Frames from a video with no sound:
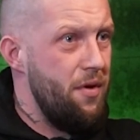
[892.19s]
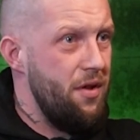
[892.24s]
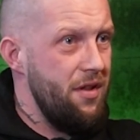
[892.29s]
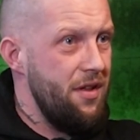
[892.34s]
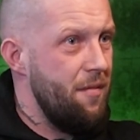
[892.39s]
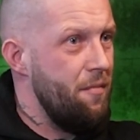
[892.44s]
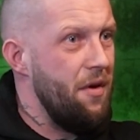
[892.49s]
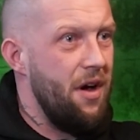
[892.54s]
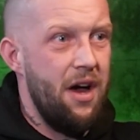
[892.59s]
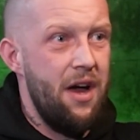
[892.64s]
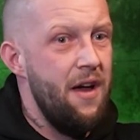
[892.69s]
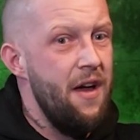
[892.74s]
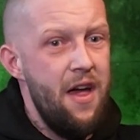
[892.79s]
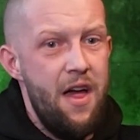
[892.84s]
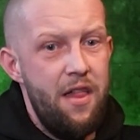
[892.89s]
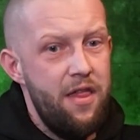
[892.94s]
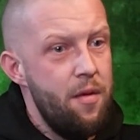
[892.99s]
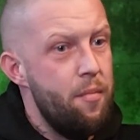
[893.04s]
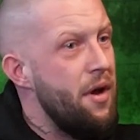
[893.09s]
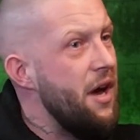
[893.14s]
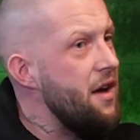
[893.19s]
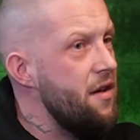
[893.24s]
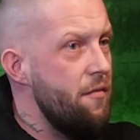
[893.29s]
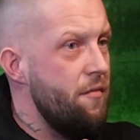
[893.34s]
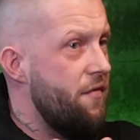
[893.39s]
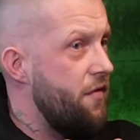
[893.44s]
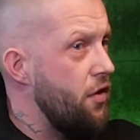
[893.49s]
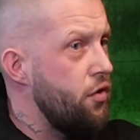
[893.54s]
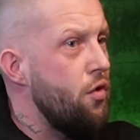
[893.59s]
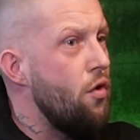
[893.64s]
And I'm like, the brick,
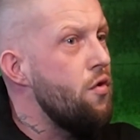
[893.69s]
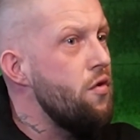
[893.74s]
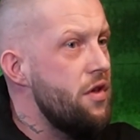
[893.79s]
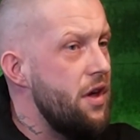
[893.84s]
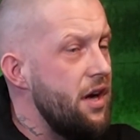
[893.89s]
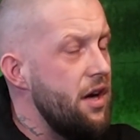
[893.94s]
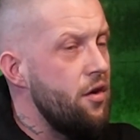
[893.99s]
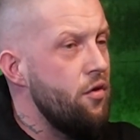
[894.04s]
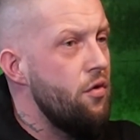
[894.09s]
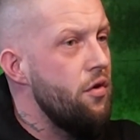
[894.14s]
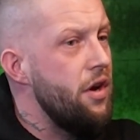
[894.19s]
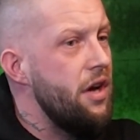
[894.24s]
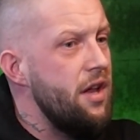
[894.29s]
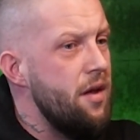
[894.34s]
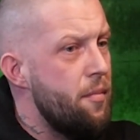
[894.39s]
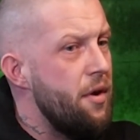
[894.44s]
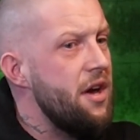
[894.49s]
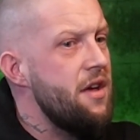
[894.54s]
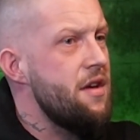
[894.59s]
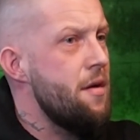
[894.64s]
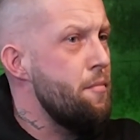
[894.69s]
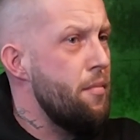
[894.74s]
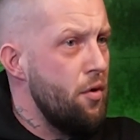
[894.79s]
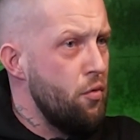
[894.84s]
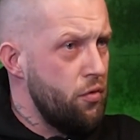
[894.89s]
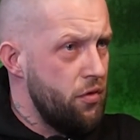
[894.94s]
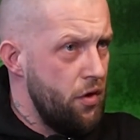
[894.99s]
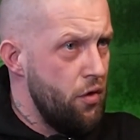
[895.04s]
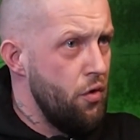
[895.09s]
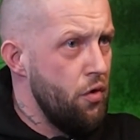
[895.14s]
for talking sake now, right, the bricks I'm
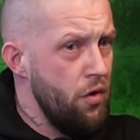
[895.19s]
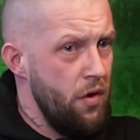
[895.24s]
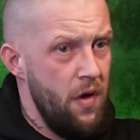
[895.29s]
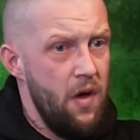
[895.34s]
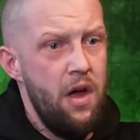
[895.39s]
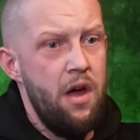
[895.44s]
building now,